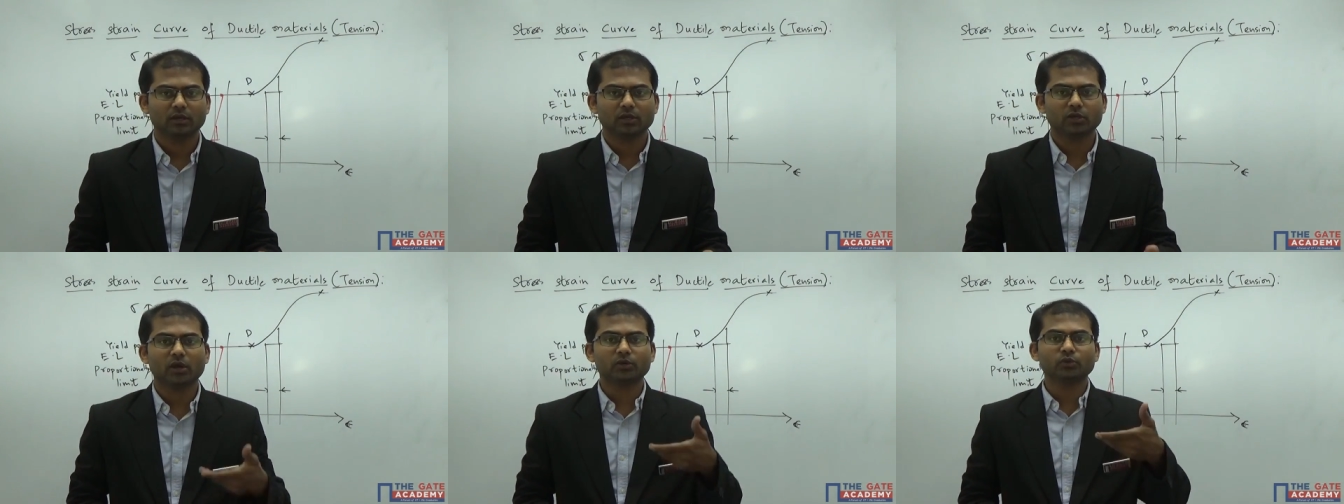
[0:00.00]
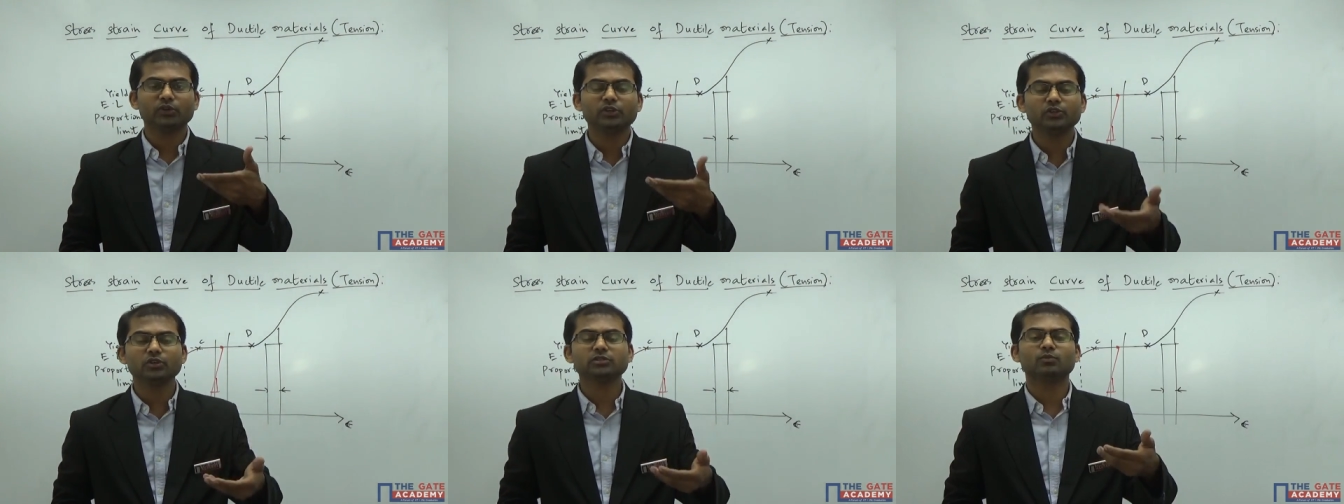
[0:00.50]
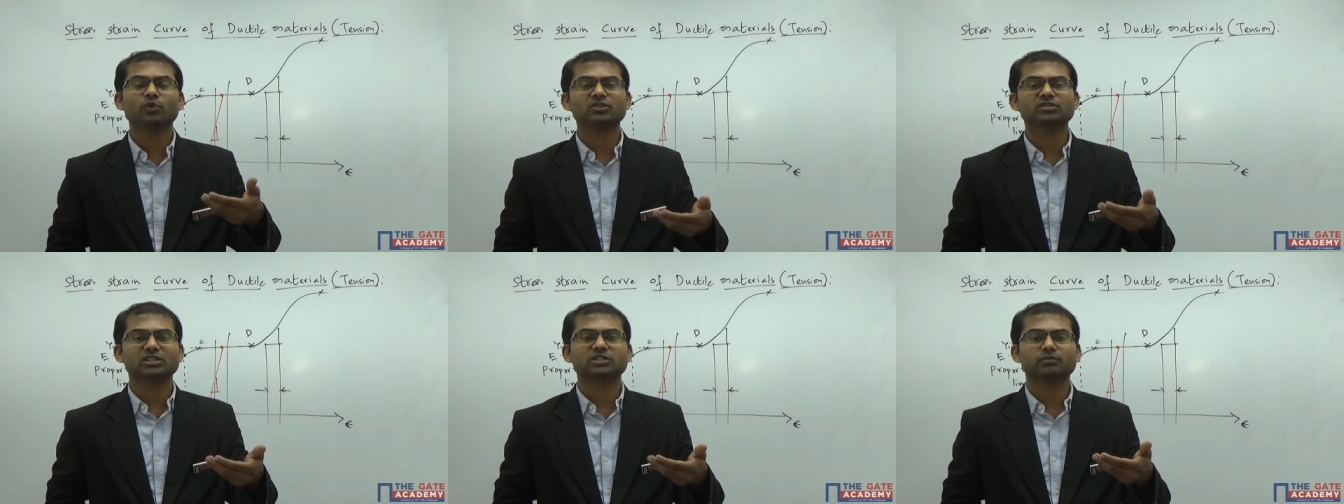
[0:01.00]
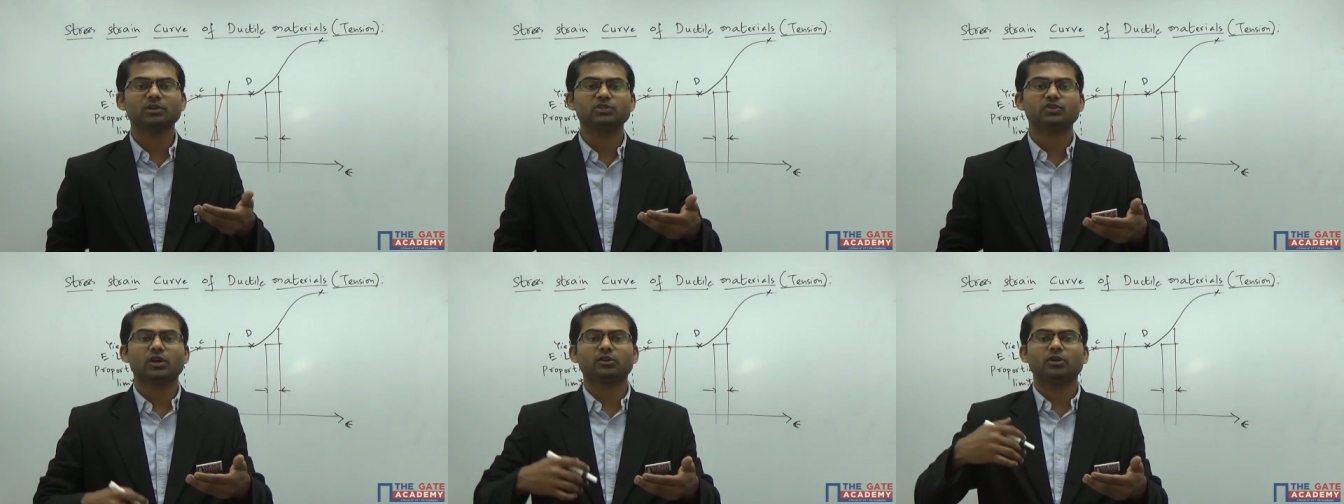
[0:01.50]
You have to induce more stress
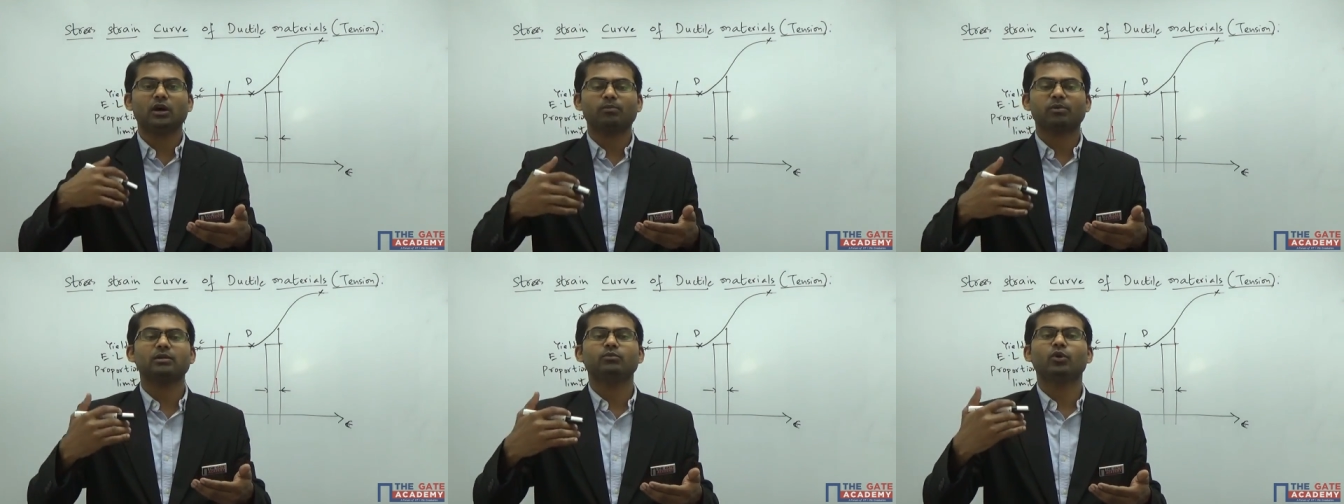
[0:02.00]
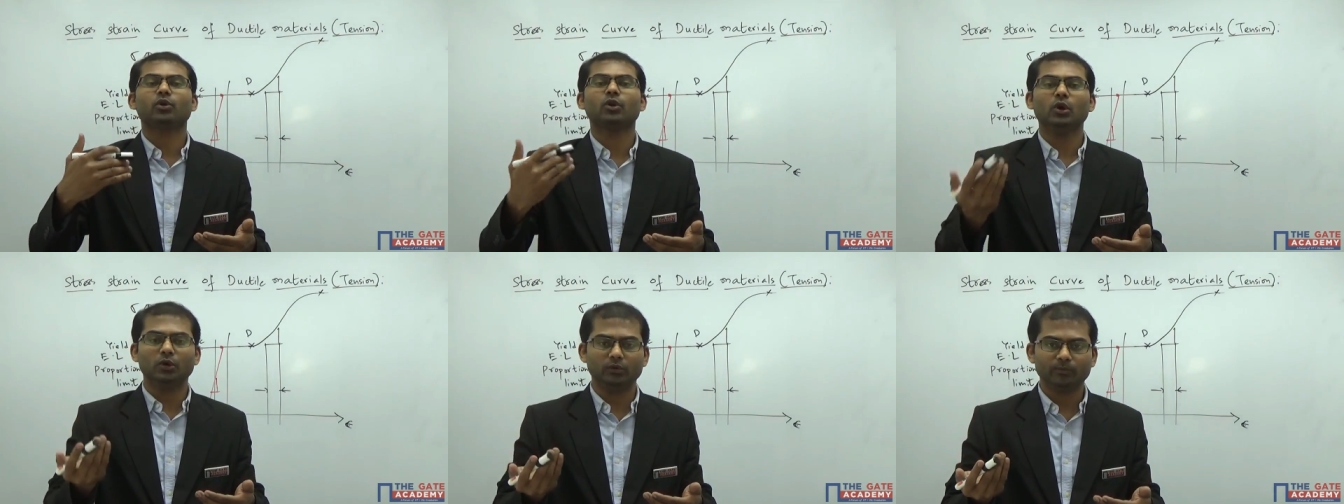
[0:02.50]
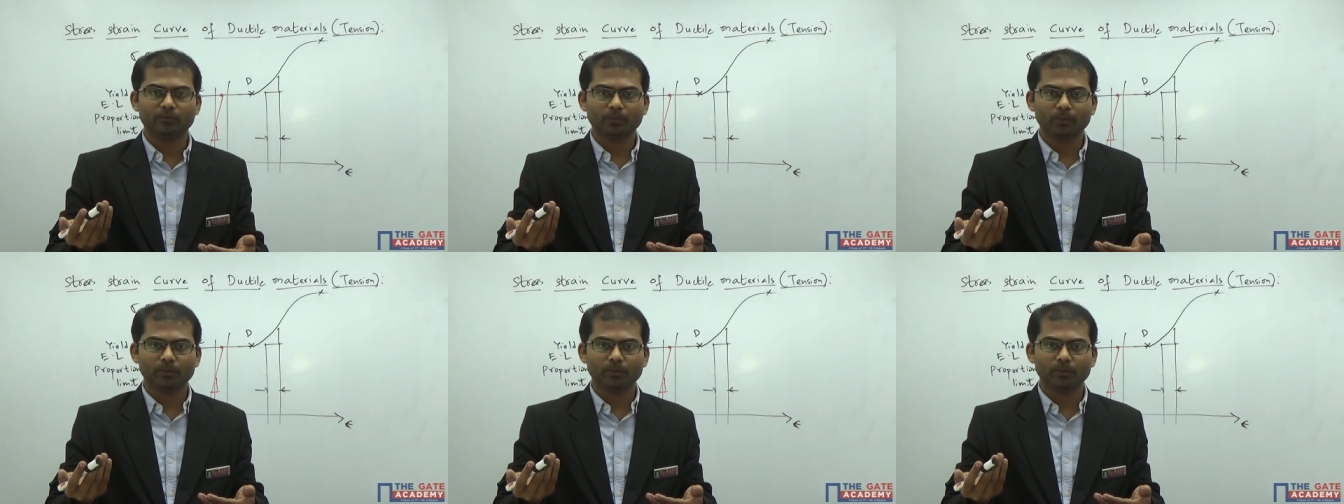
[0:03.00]
means you have to apply more load.